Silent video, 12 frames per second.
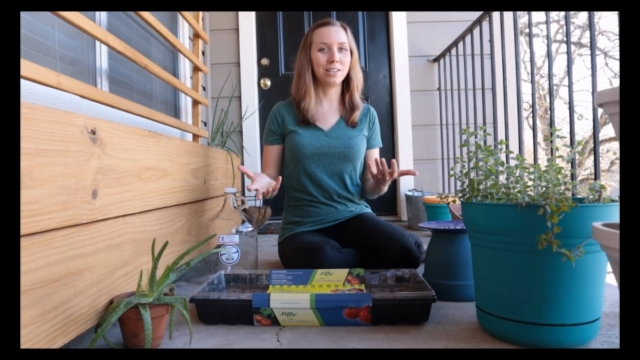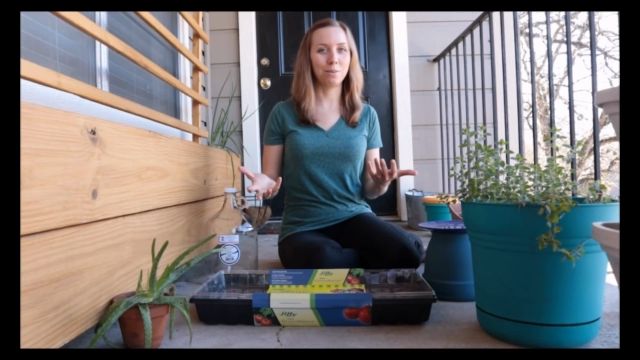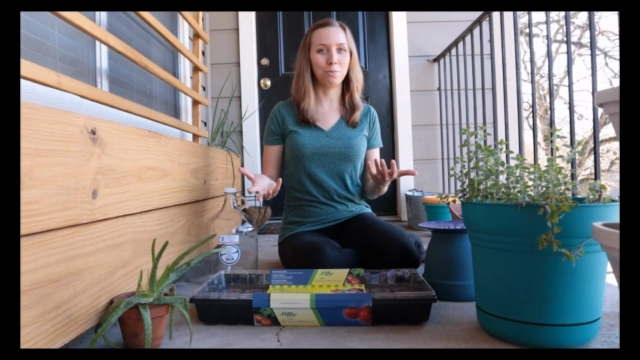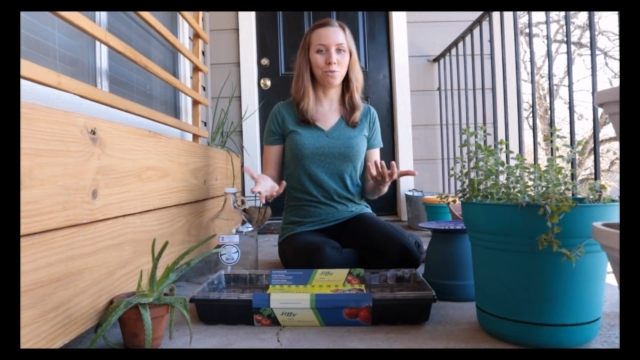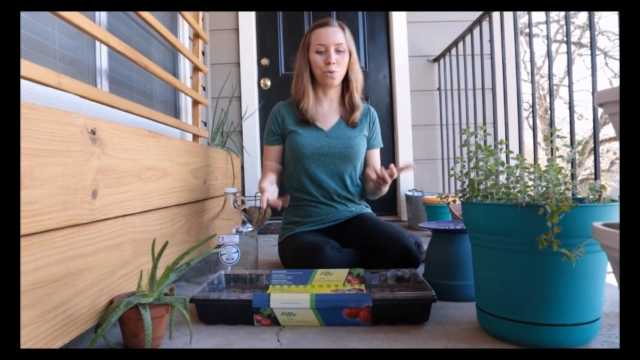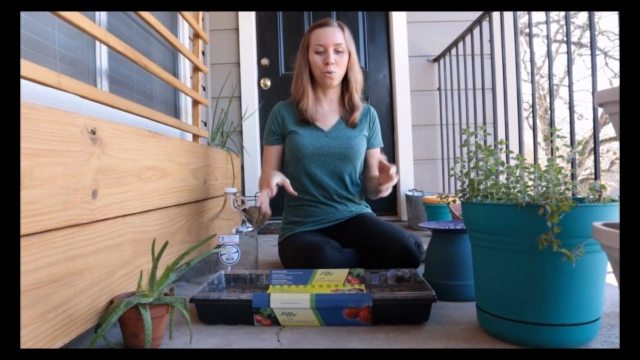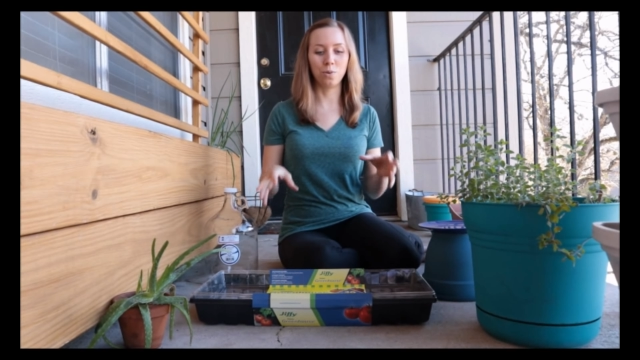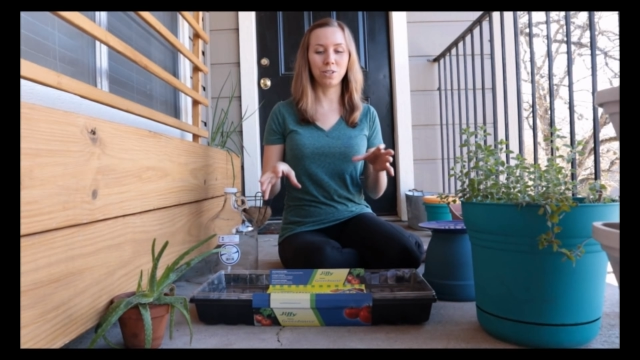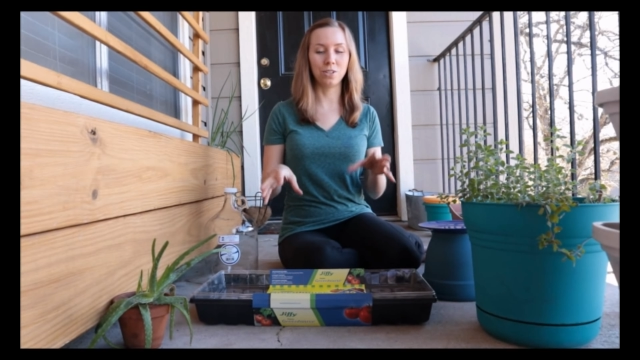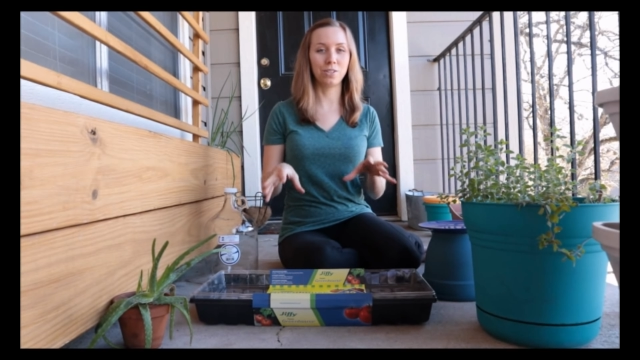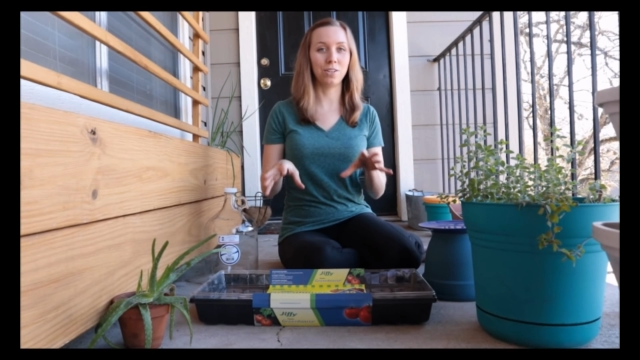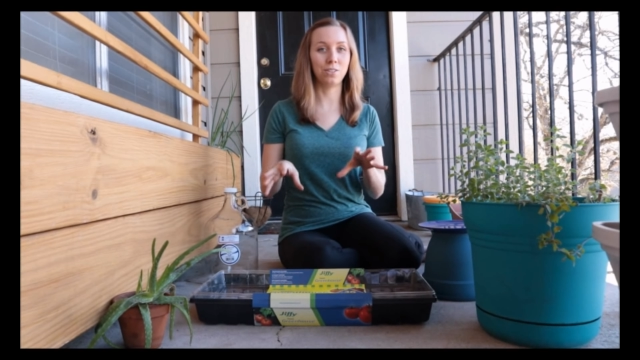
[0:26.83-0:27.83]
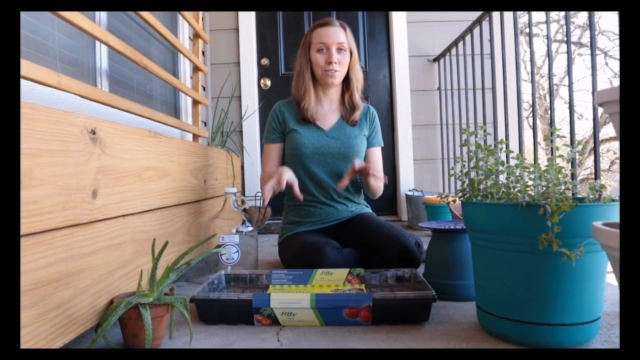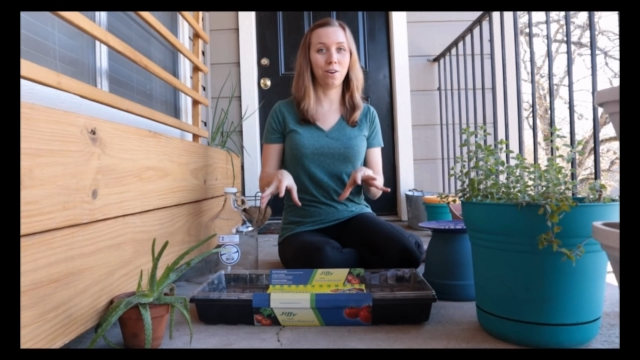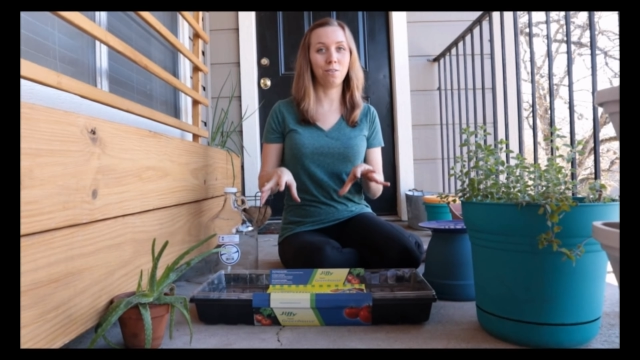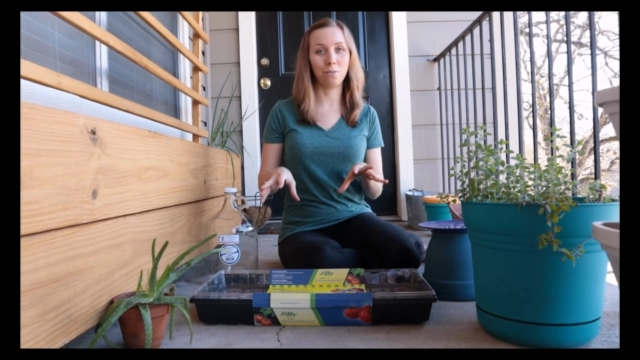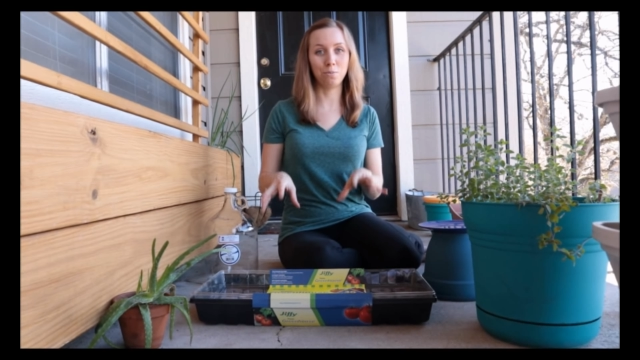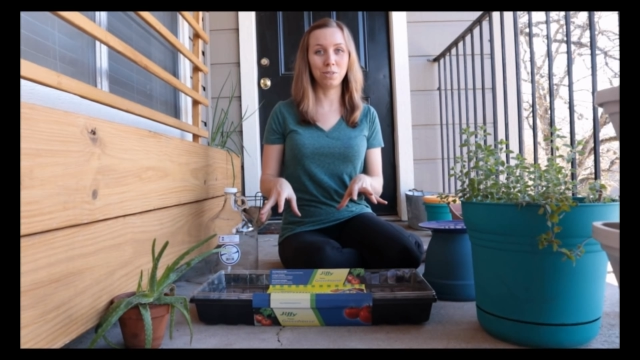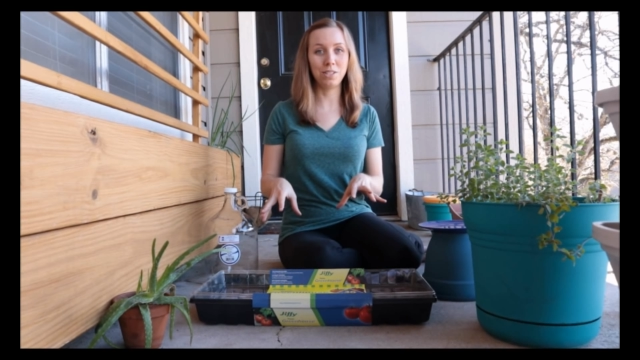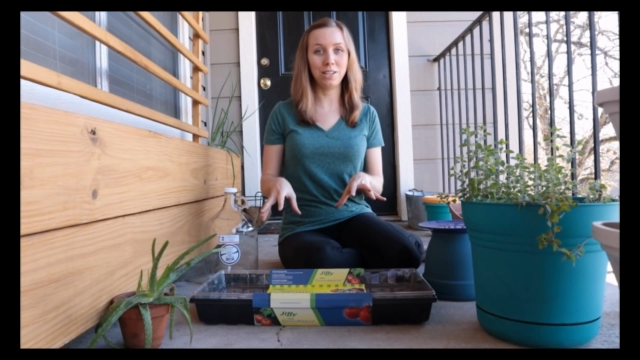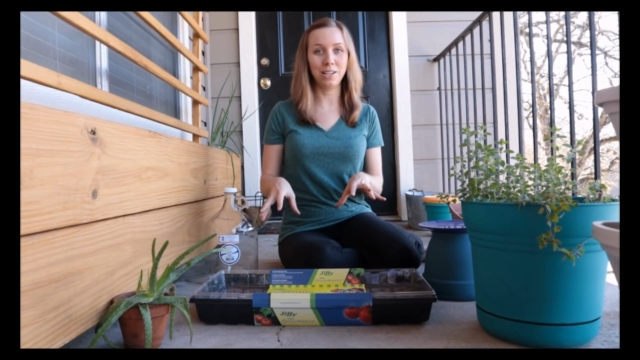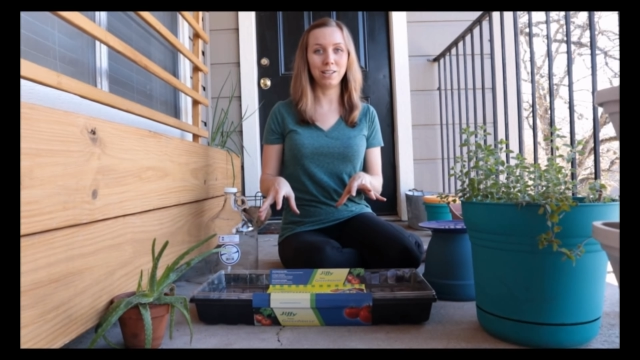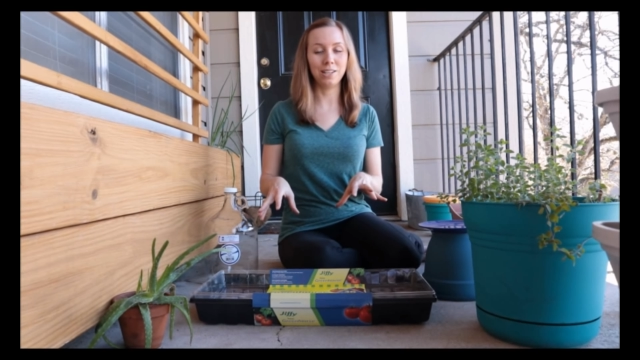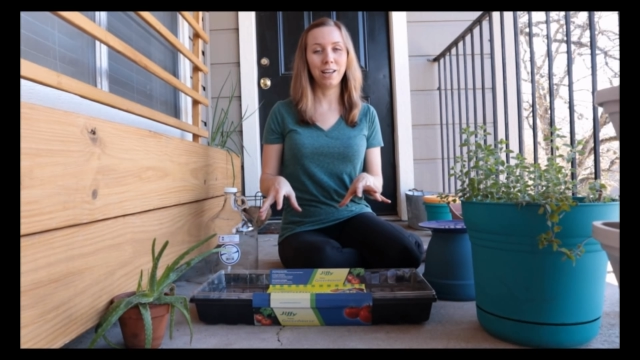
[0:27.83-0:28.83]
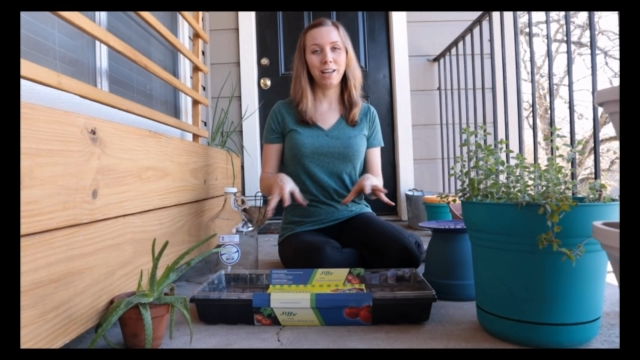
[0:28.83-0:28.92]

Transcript: done before, which is to start from seed.